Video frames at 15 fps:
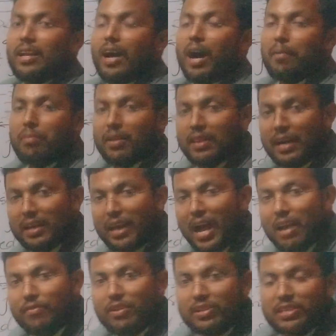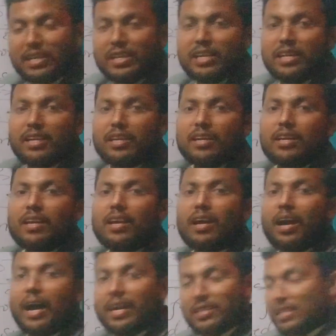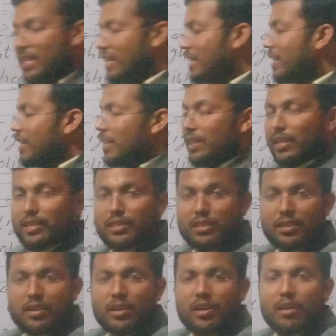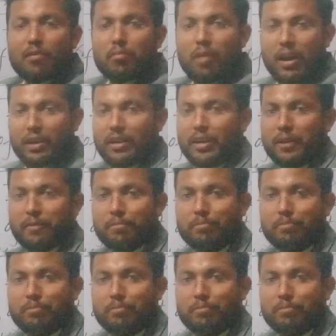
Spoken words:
After that I see this marker.